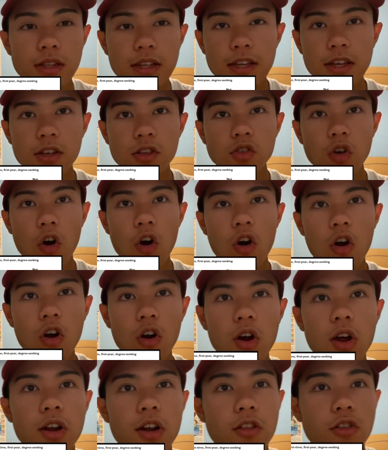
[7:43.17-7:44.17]
these
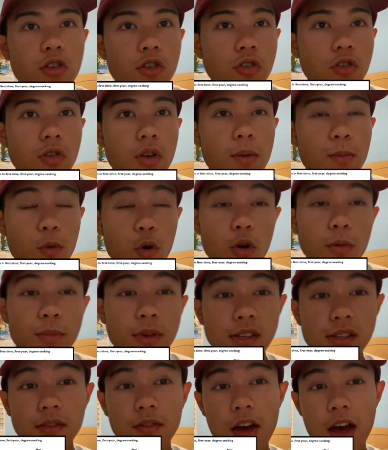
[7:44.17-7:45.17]
are another important
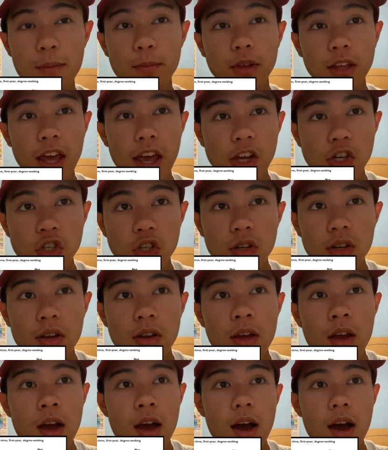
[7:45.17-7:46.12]
piece of the application.